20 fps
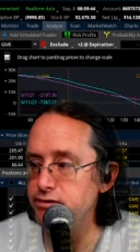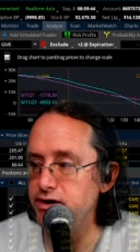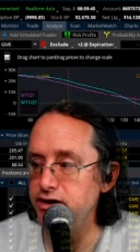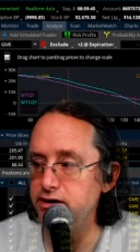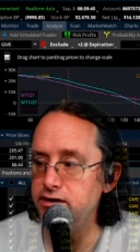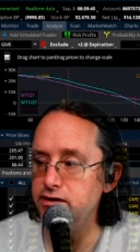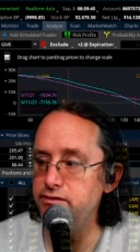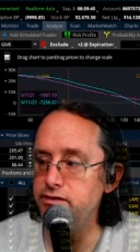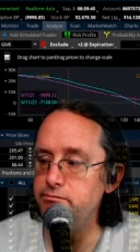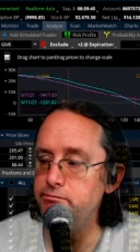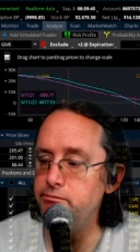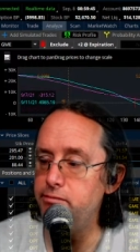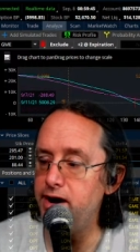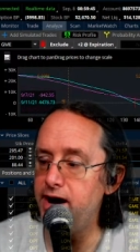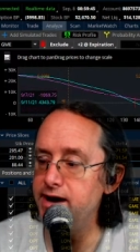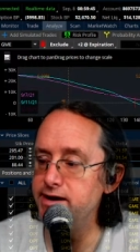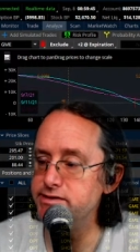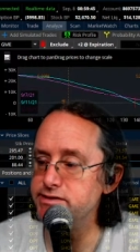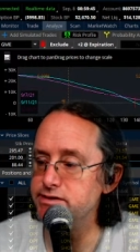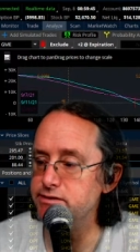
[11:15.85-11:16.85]
We could even
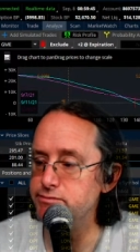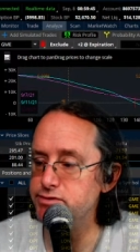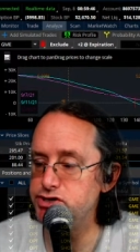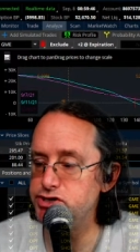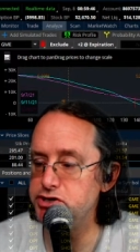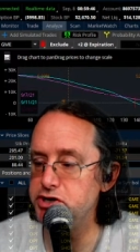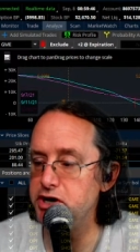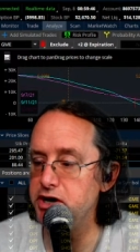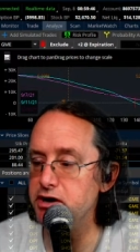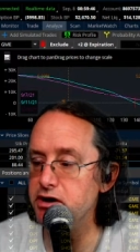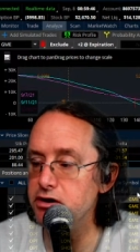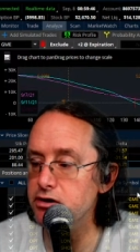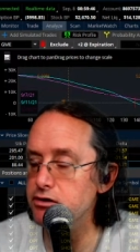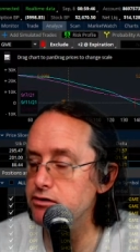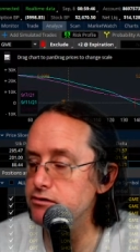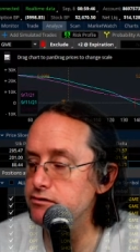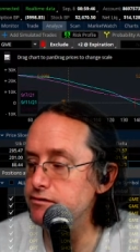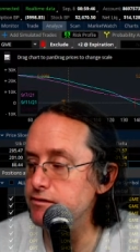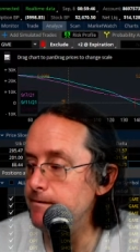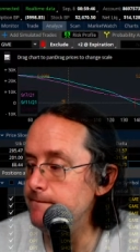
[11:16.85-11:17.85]
buy some
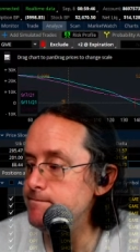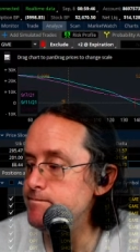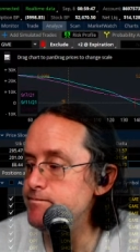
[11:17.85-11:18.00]
shares